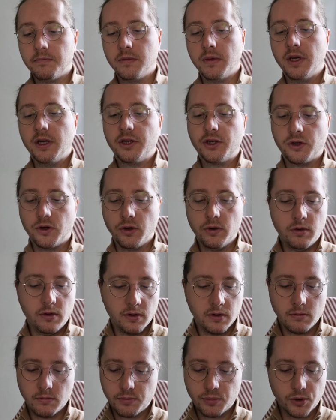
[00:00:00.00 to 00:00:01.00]
it
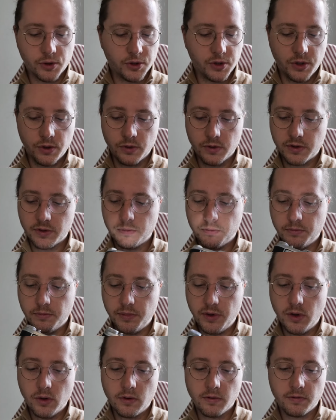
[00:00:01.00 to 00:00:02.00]
should produce
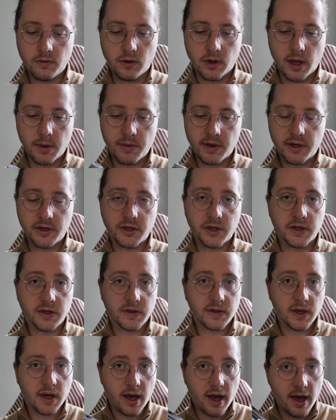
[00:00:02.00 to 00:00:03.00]
beautiful
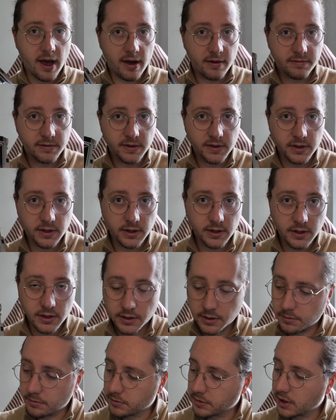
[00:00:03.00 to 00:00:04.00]
images after
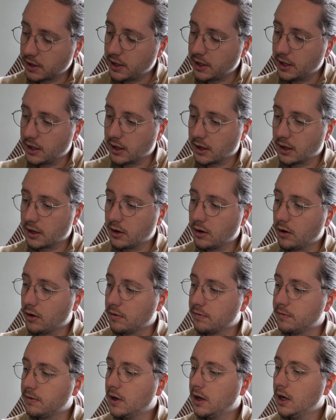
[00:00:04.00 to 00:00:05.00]
cleaning it
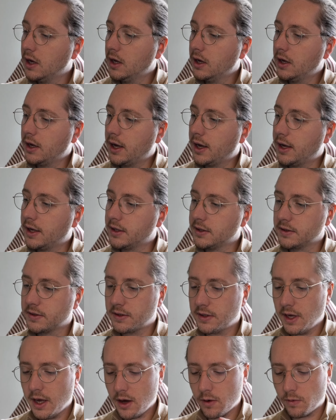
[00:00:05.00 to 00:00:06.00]
off. And
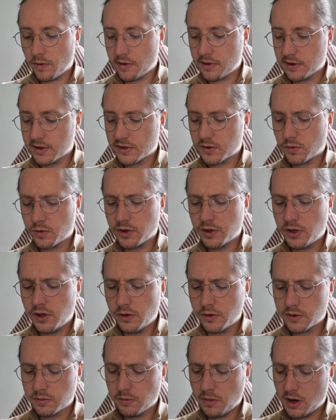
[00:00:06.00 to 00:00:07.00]
yeah, with this
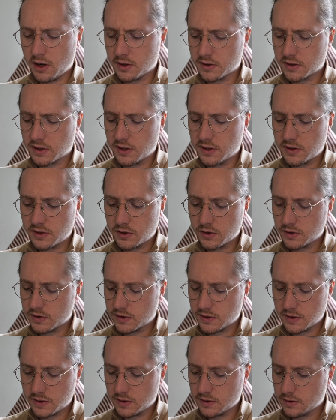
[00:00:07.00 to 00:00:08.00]
reduced mask, it's
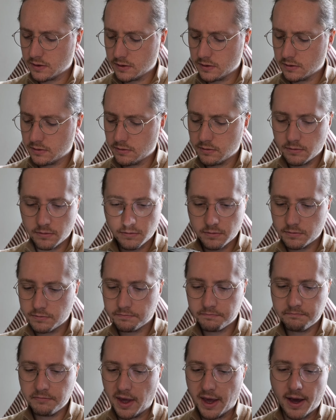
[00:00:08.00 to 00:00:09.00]
just,
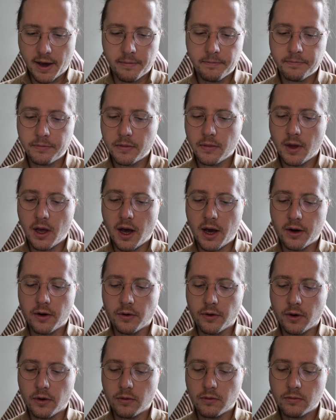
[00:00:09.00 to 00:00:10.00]
yeah, I
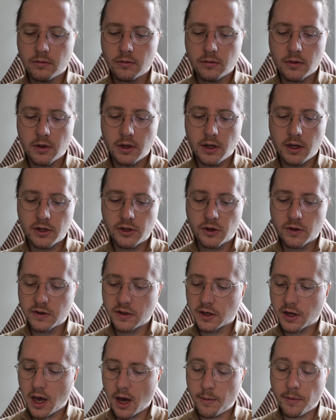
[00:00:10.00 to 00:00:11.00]
don't know. It's just
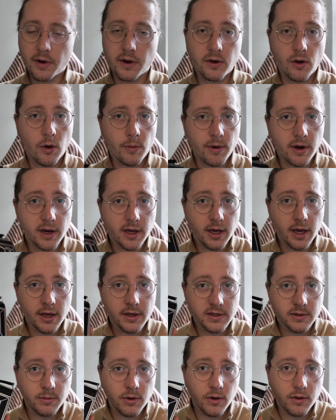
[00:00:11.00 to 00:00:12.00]
a camera. Nobody
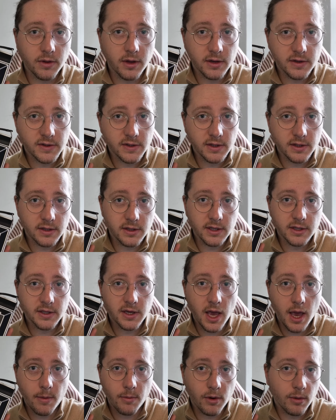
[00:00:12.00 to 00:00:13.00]
cares about this
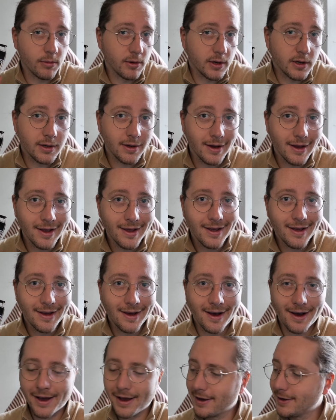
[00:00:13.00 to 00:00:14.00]
camera, but
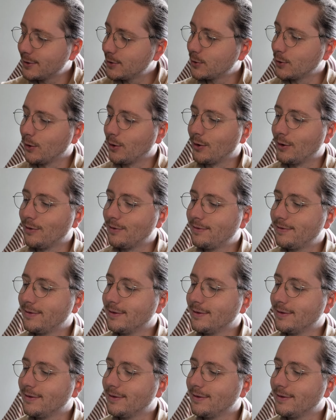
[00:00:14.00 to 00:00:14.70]
I sort of